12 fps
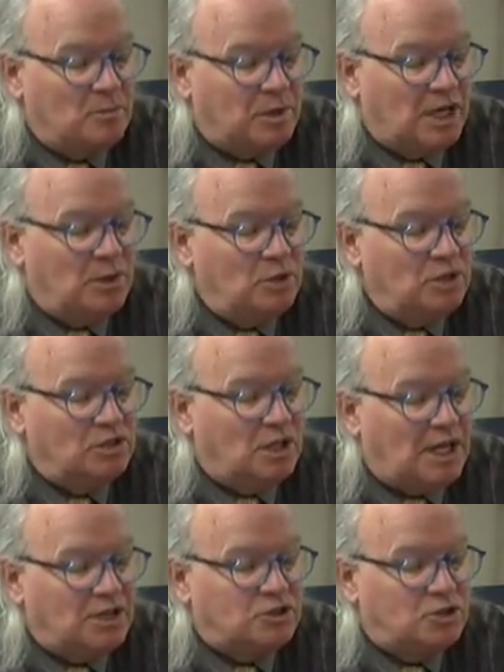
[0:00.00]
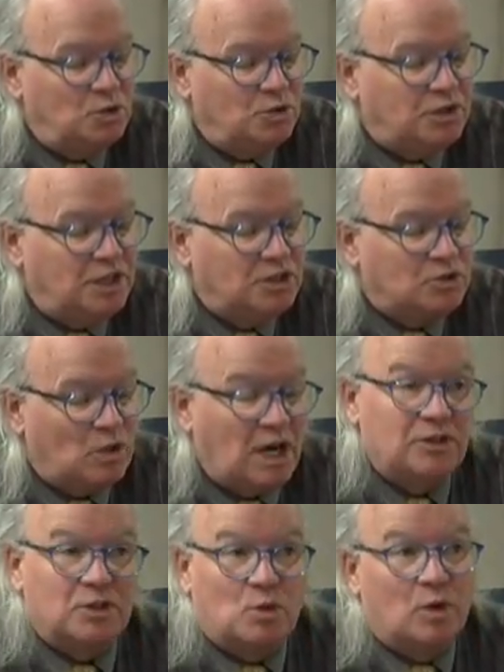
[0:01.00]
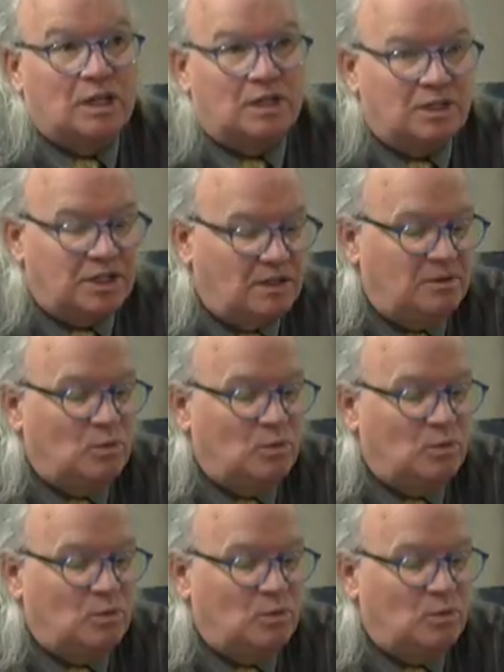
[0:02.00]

But I realized 2 things rather quickly.